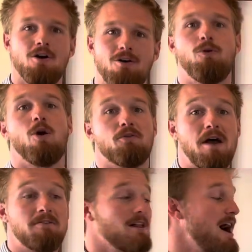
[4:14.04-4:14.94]
4 or
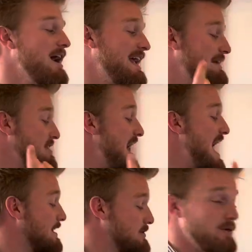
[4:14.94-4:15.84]
5 o'clock, and if that
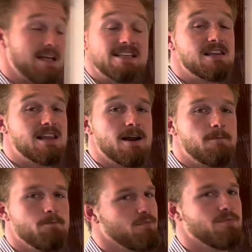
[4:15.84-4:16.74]
attitude isn't
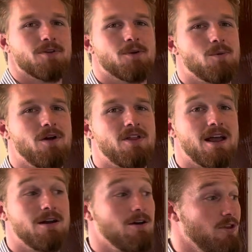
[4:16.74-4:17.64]
there, well
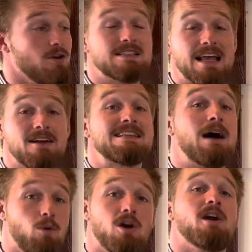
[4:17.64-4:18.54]
then those sales that
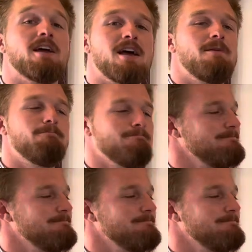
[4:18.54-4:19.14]
were going to come,